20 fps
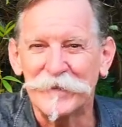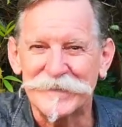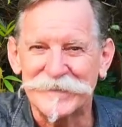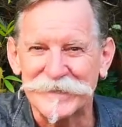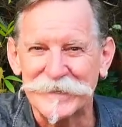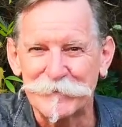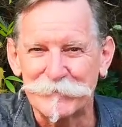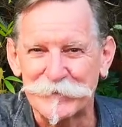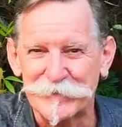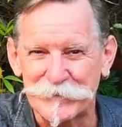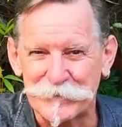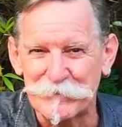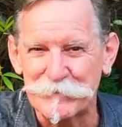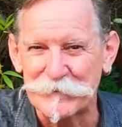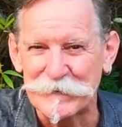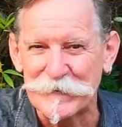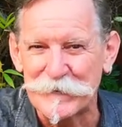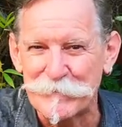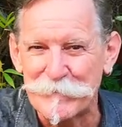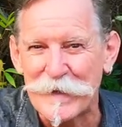she was
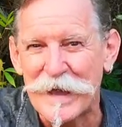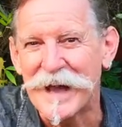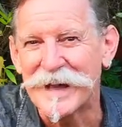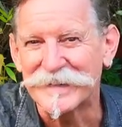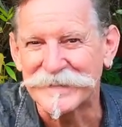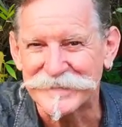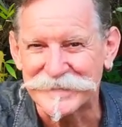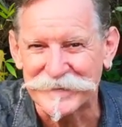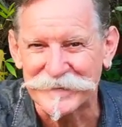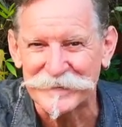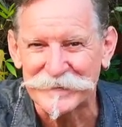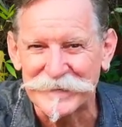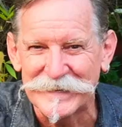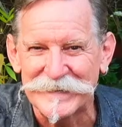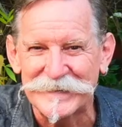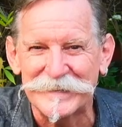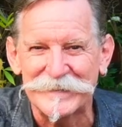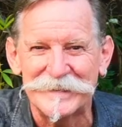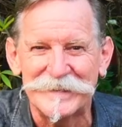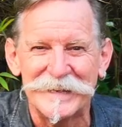talking about so
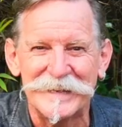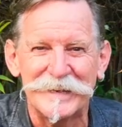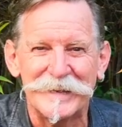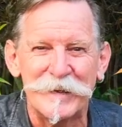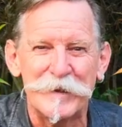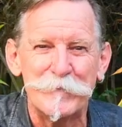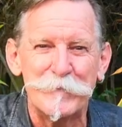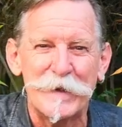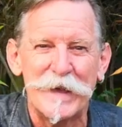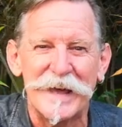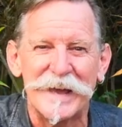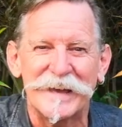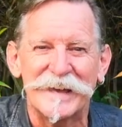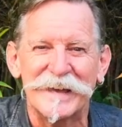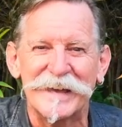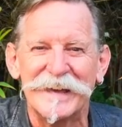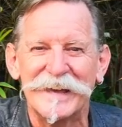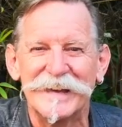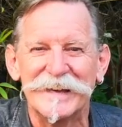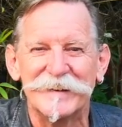he could then go back
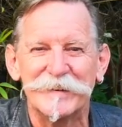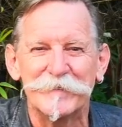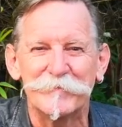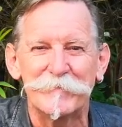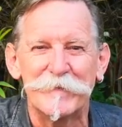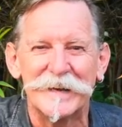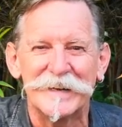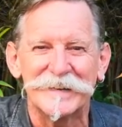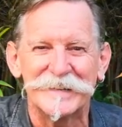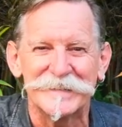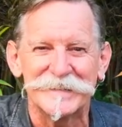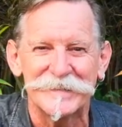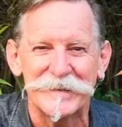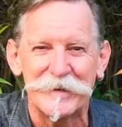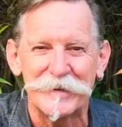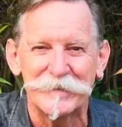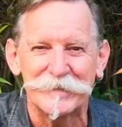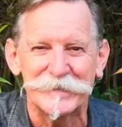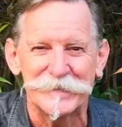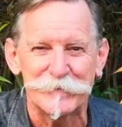and make his
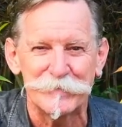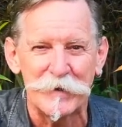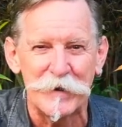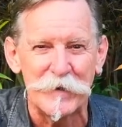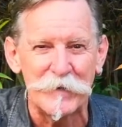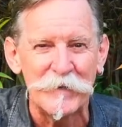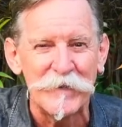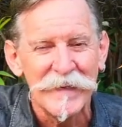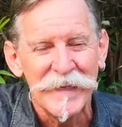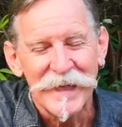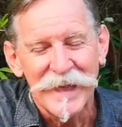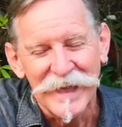own as well.